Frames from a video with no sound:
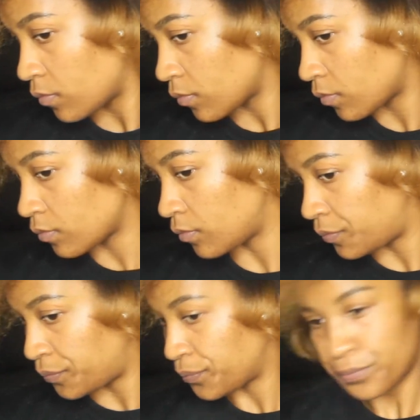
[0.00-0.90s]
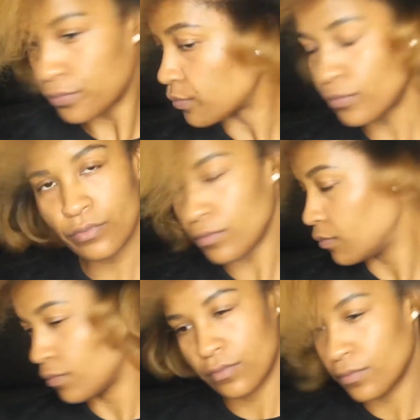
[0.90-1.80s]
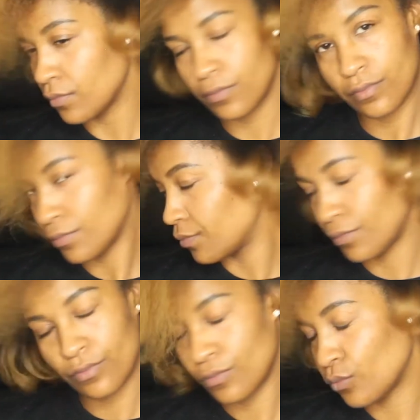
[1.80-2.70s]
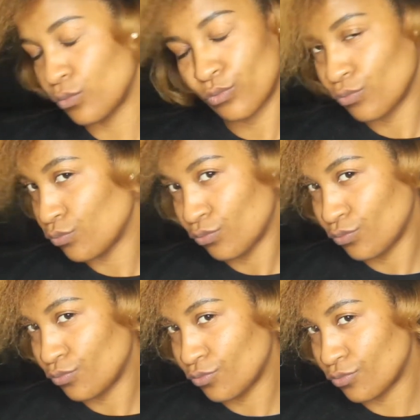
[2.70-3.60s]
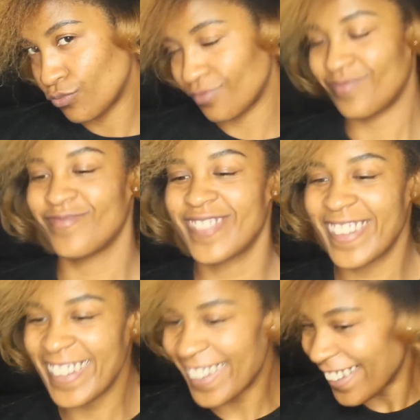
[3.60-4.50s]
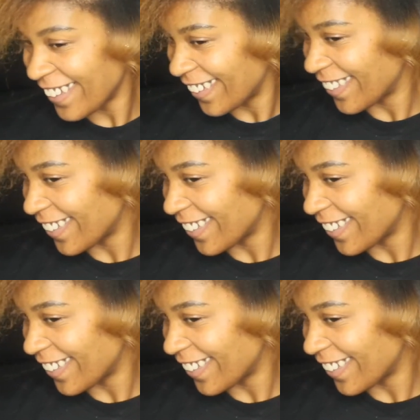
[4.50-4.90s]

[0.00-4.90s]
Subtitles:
The second time, I'll touch the root with the flat iron and then go all the way down. And then the third time, that's when I'm